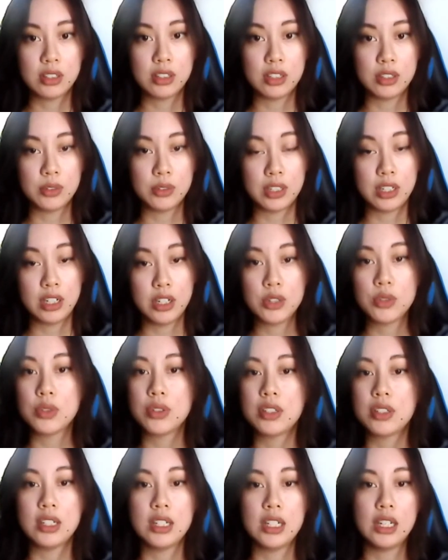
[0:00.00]
there was an
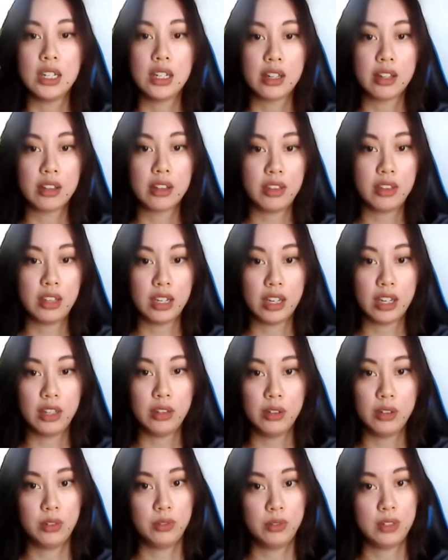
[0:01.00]
interesting thing
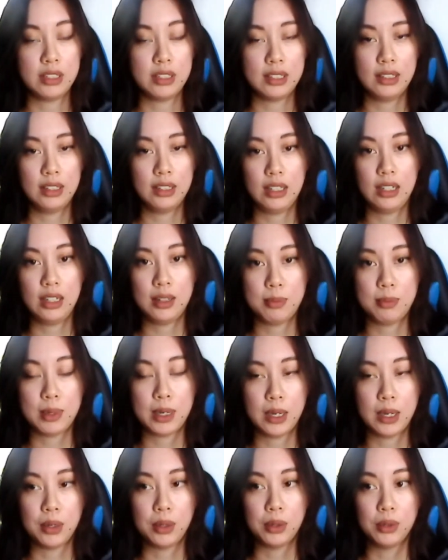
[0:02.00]
I learned recently
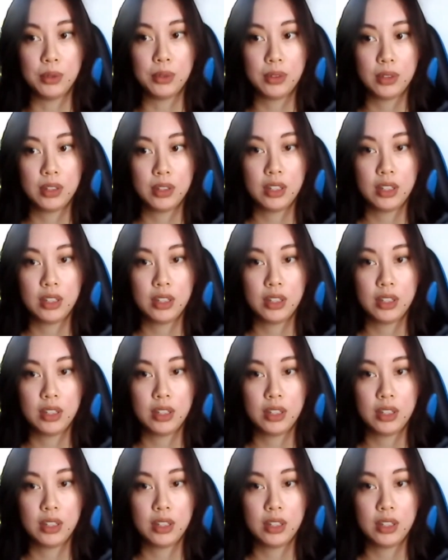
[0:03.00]
about